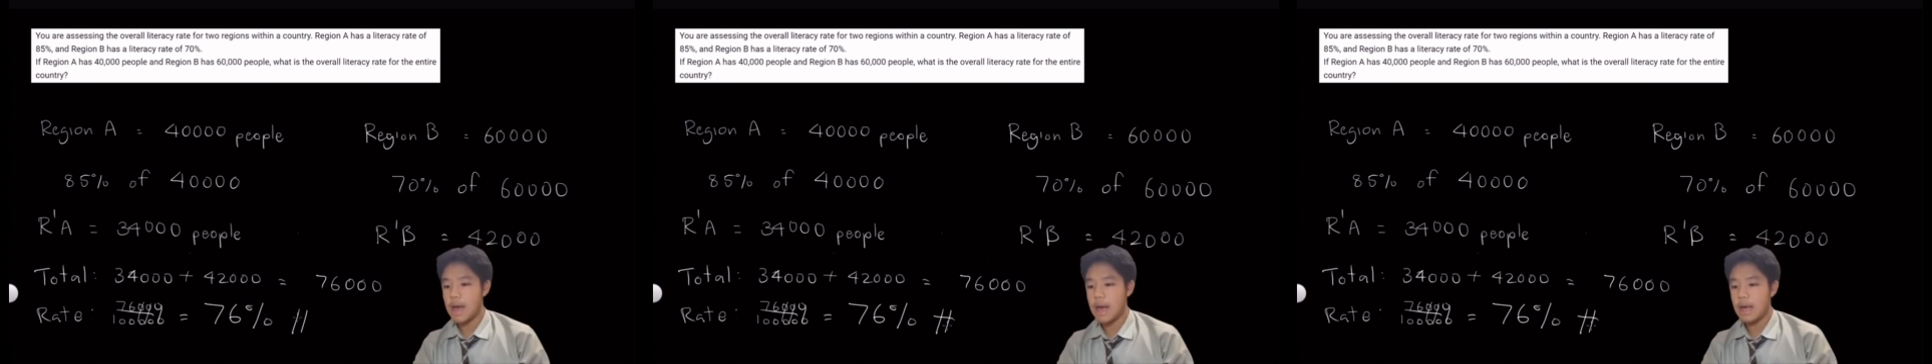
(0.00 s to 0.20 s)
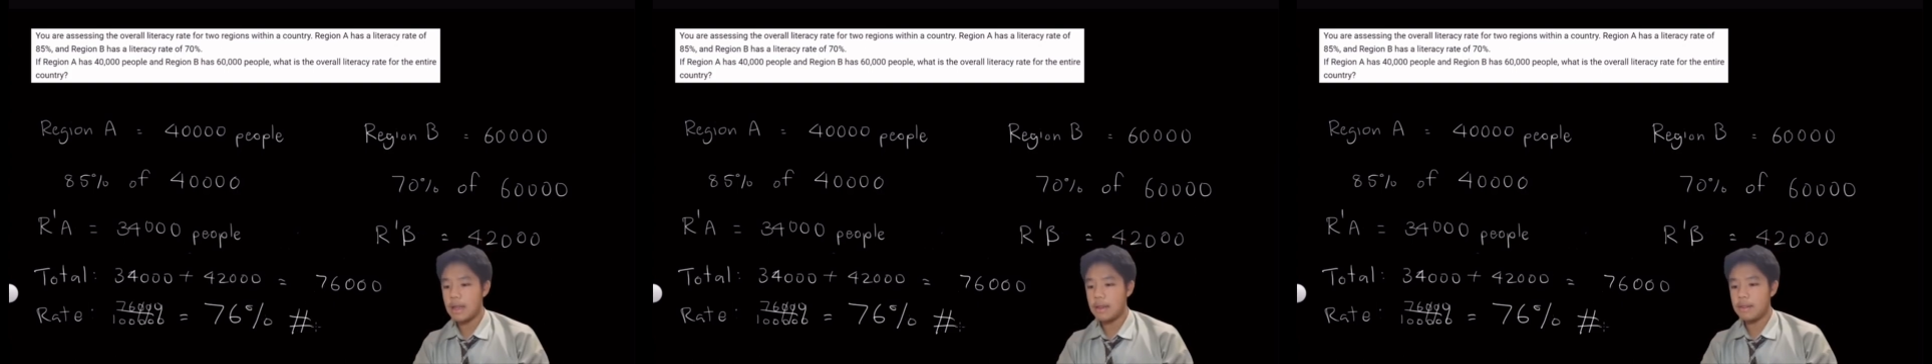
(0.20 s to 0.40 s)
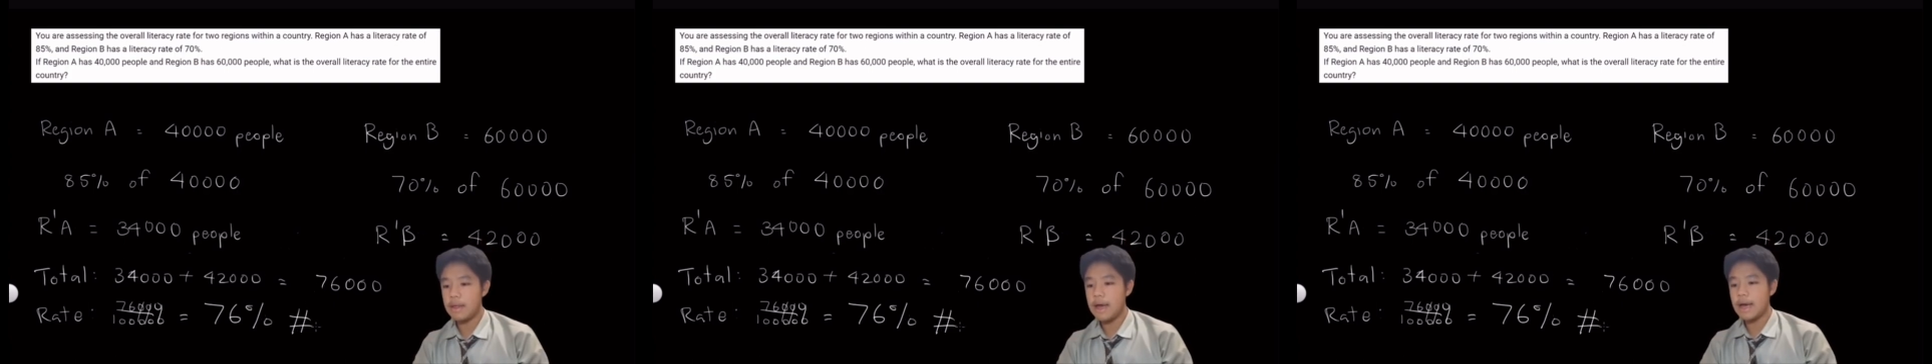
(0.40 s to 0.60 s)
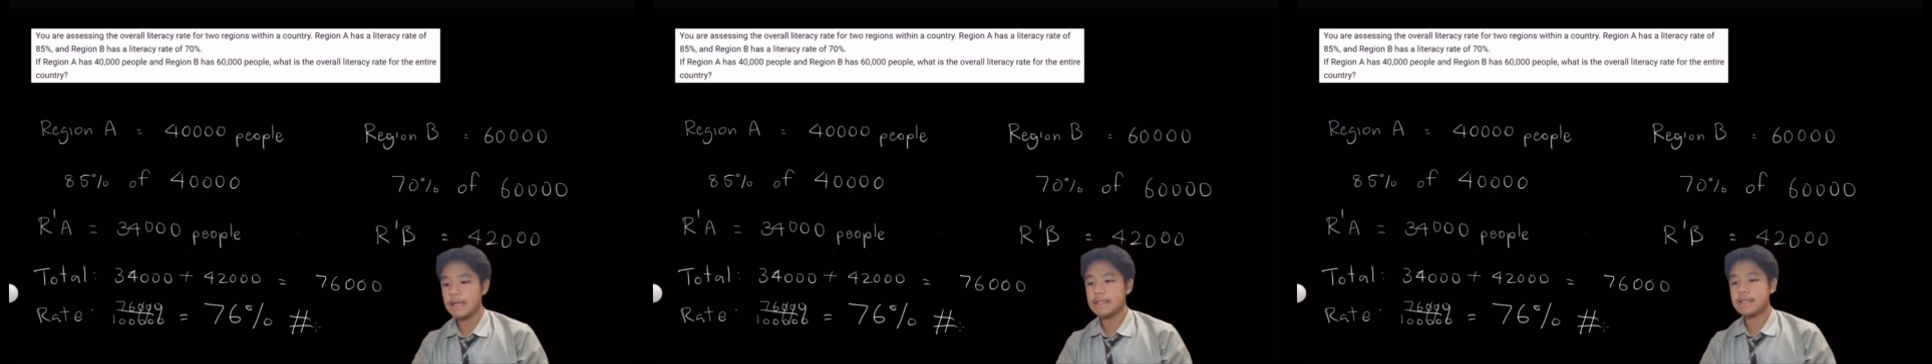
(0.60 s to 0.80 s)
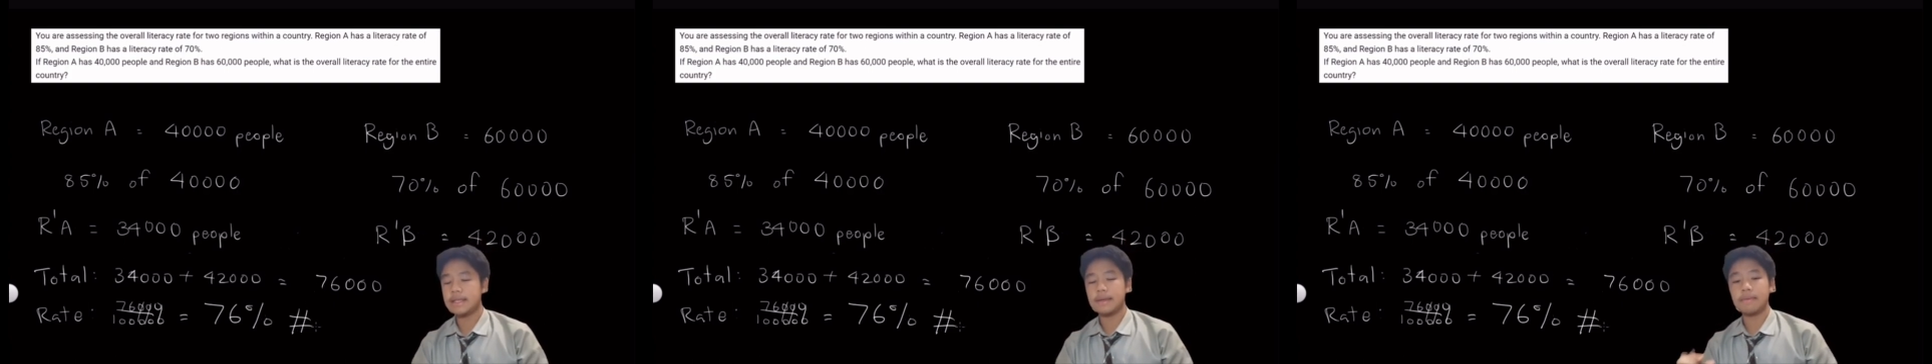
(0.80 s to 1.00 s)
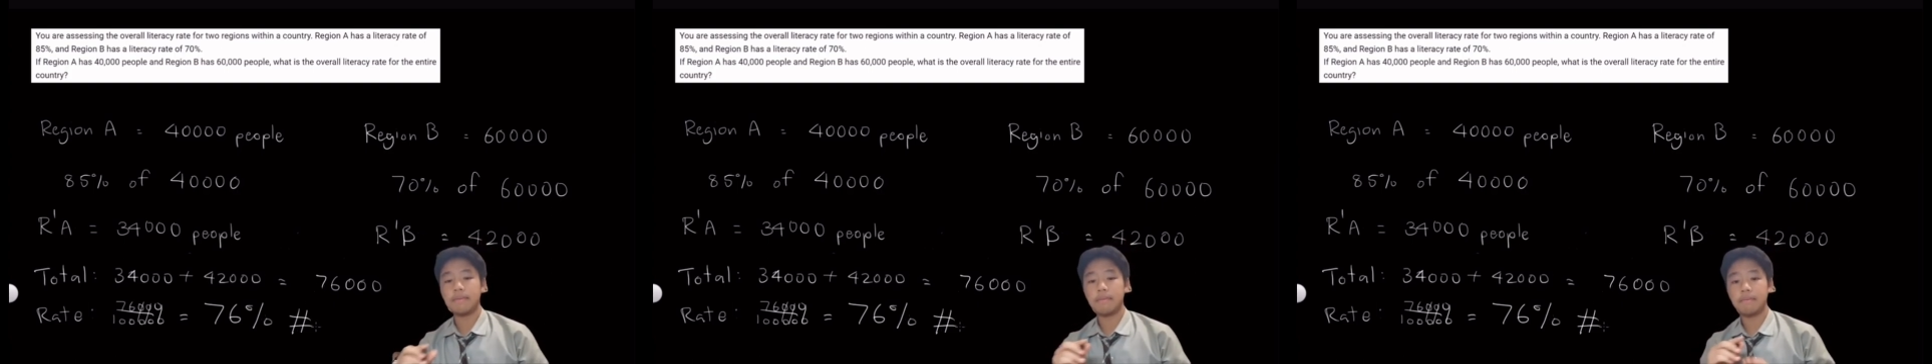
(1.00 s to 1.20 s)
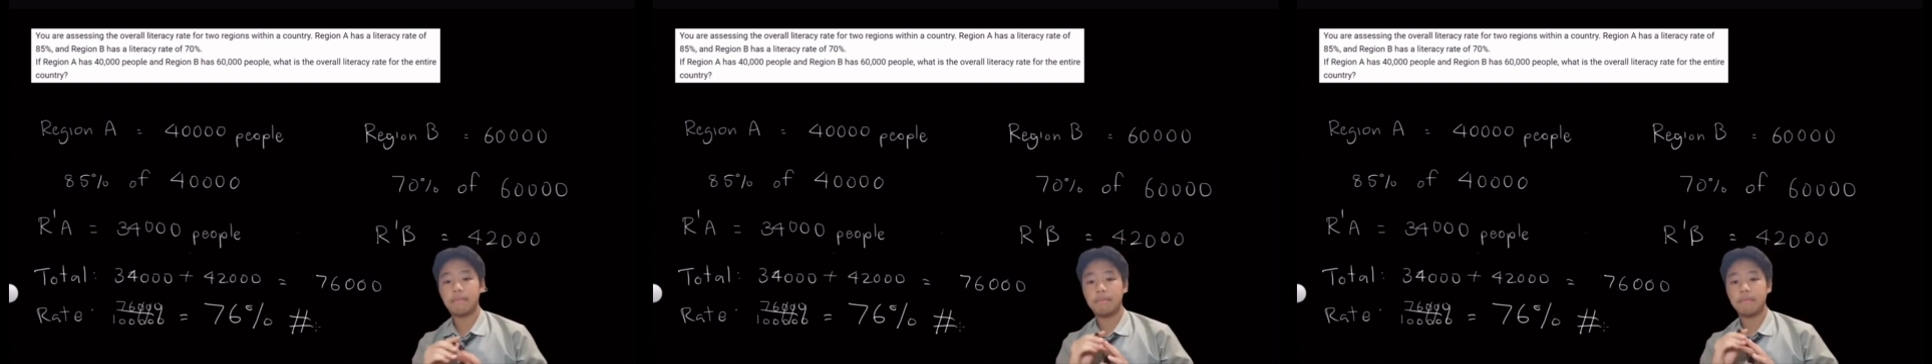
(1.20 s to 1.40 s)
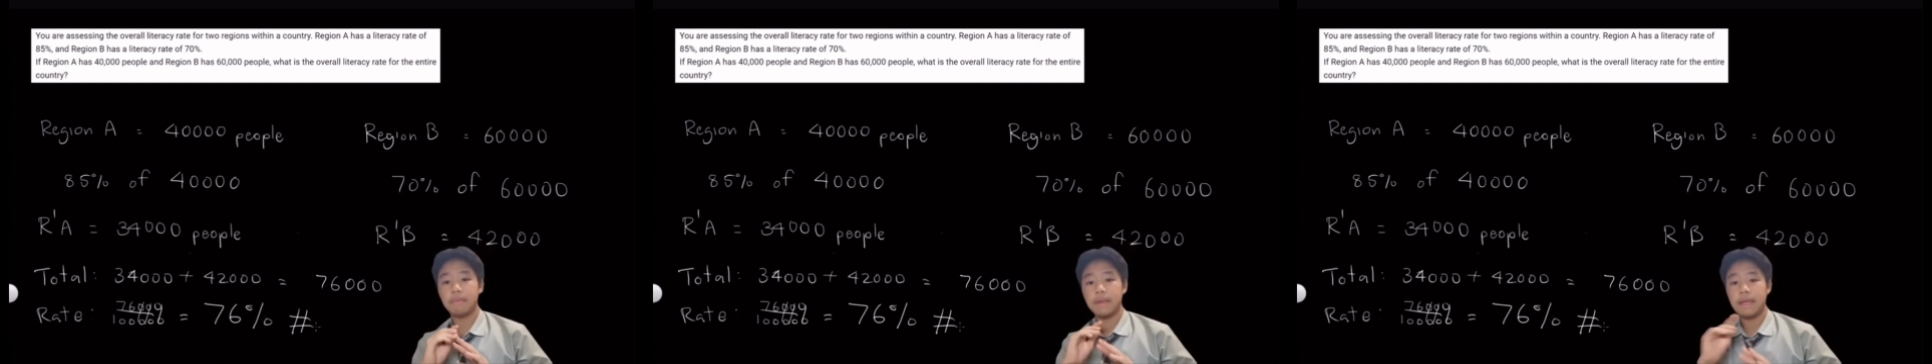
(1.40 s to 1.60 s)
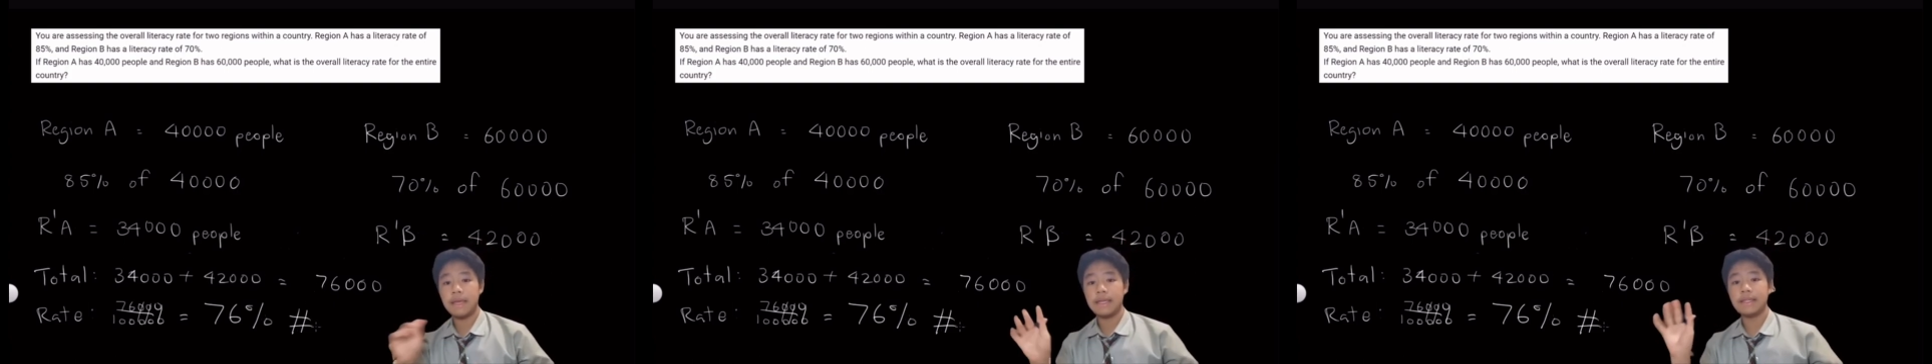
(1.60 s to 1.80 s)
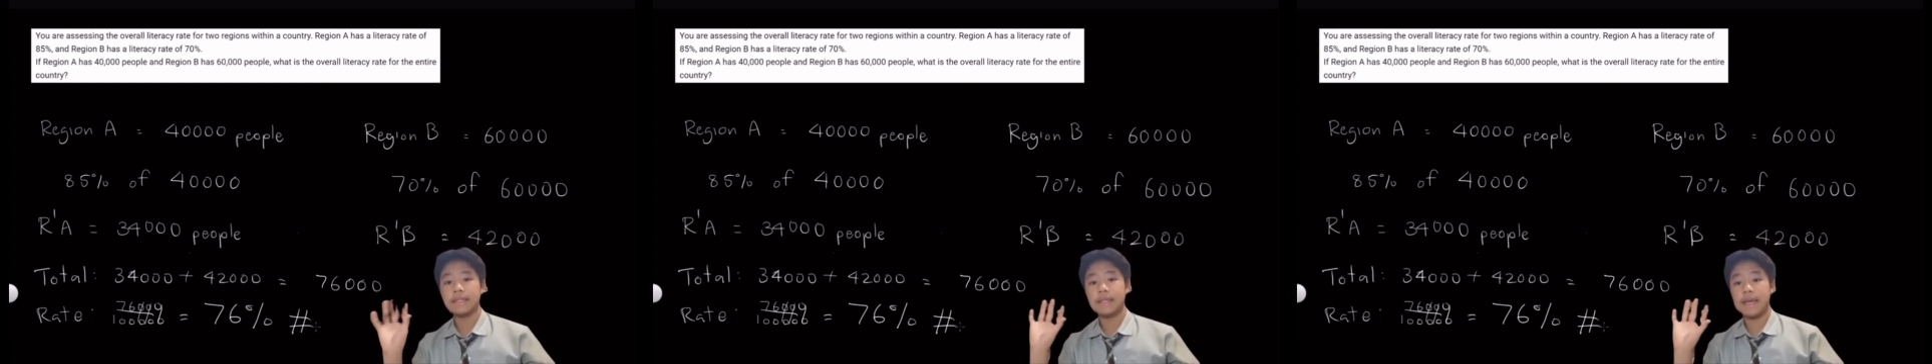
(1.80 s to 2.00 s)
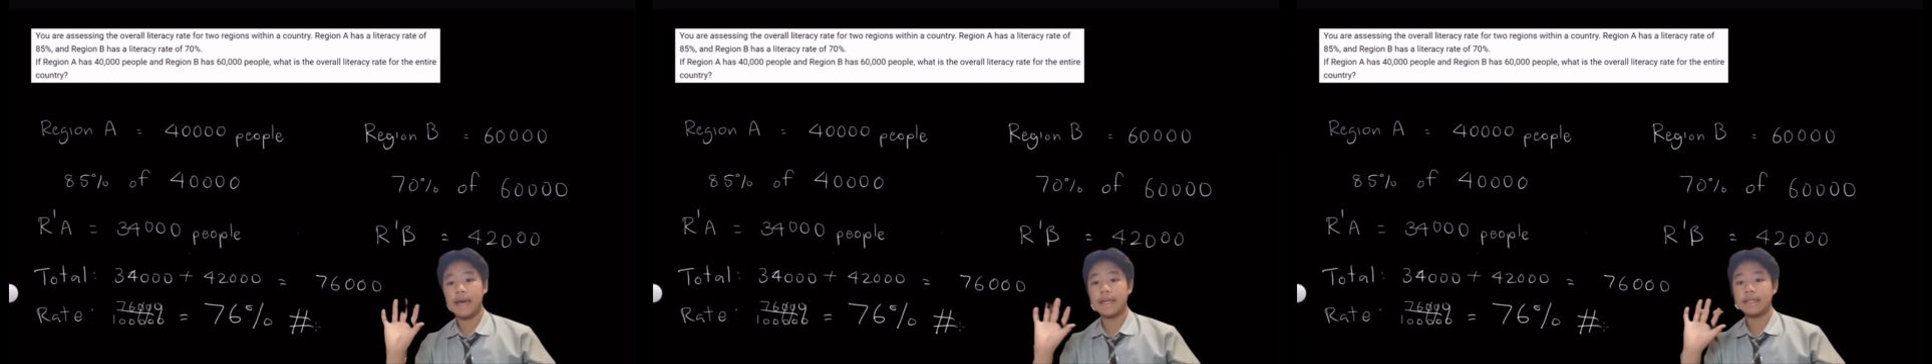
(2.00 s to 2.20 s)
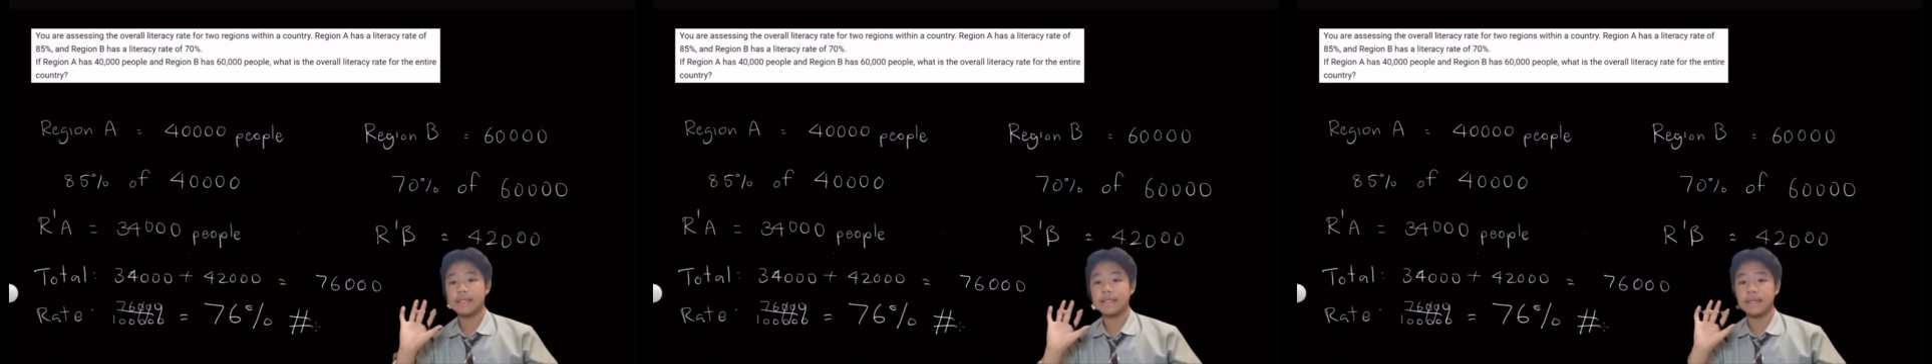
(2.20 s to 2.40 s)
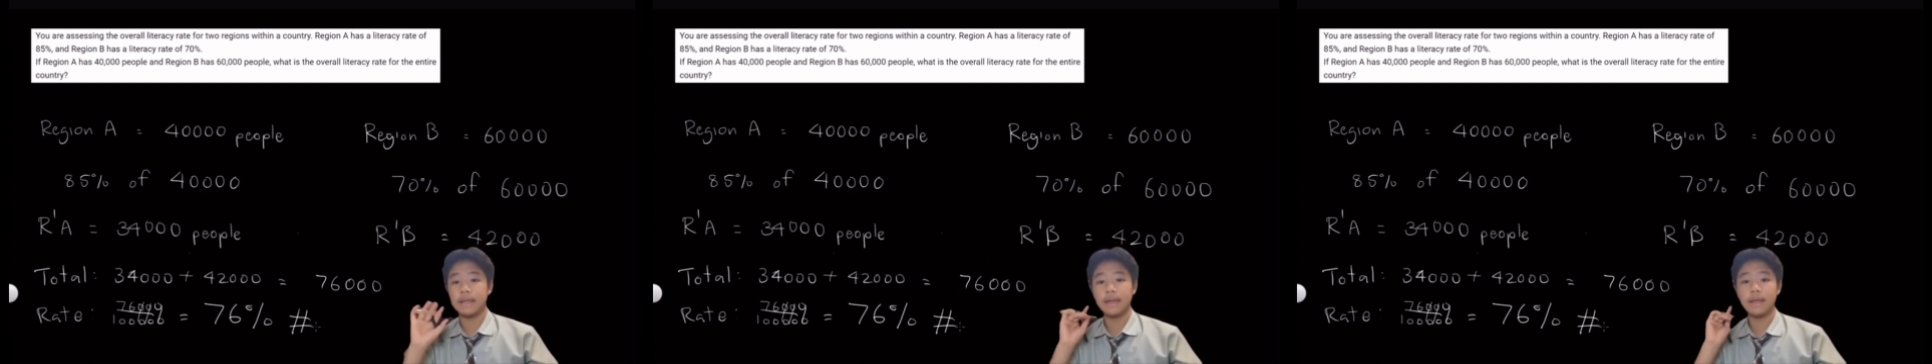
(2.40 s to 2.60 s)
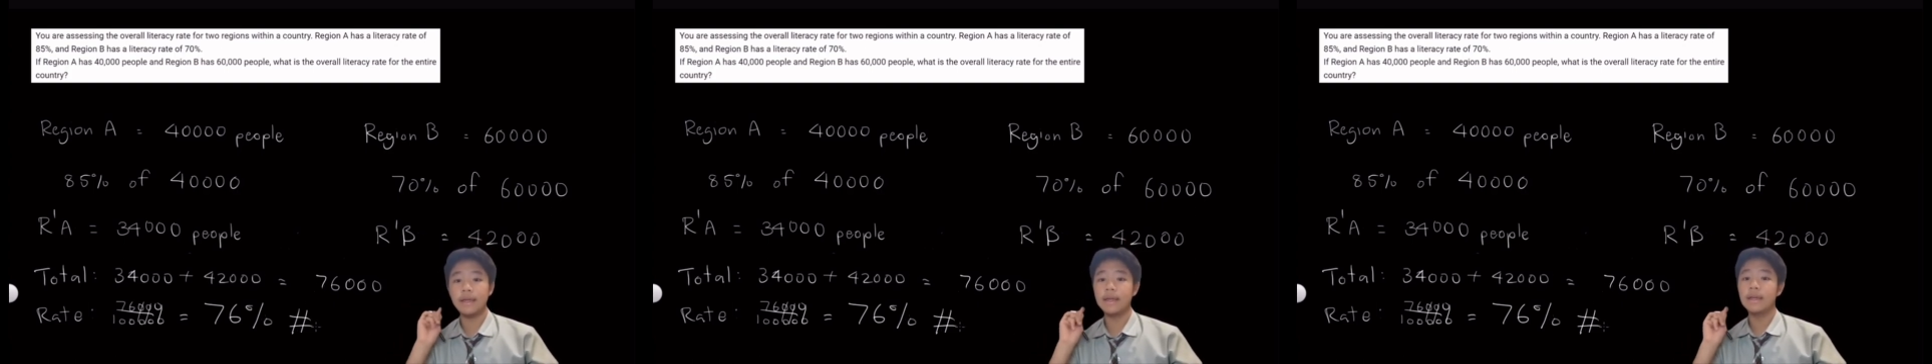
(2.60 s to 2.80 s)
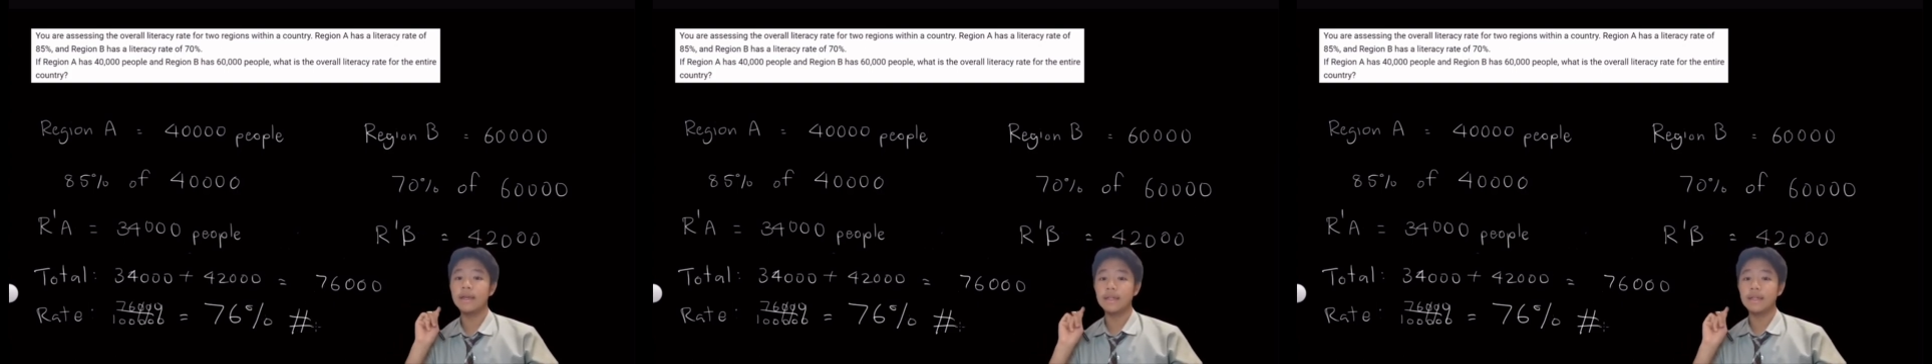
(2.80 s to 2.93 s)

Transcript: And that is the answer